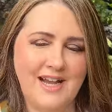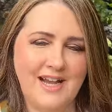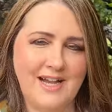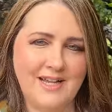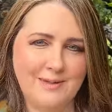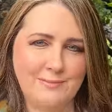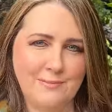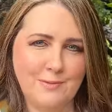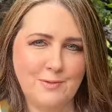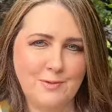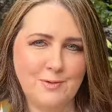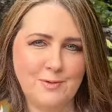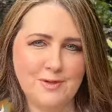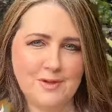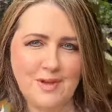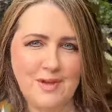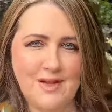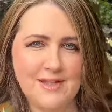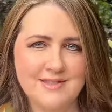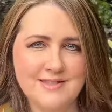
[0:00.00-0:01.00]
the more
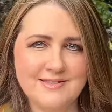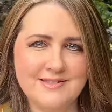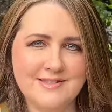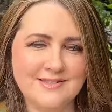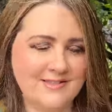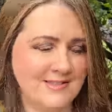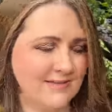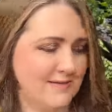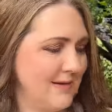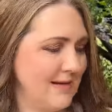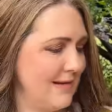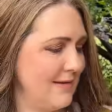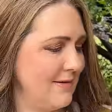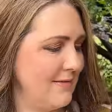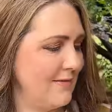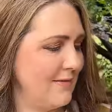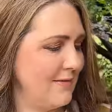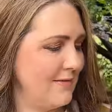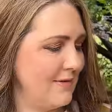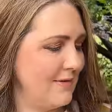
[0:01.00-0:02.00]
lines
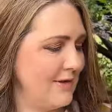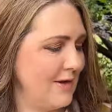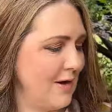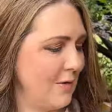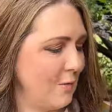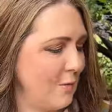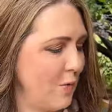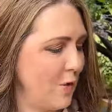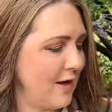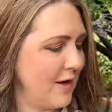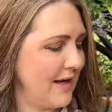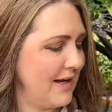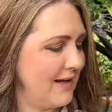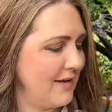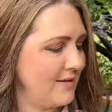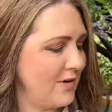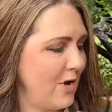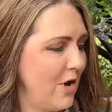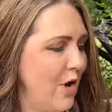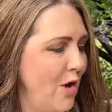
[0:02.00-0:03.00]
and you know, work in
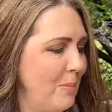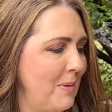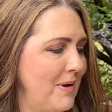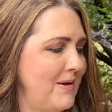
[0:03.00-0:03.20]
a top,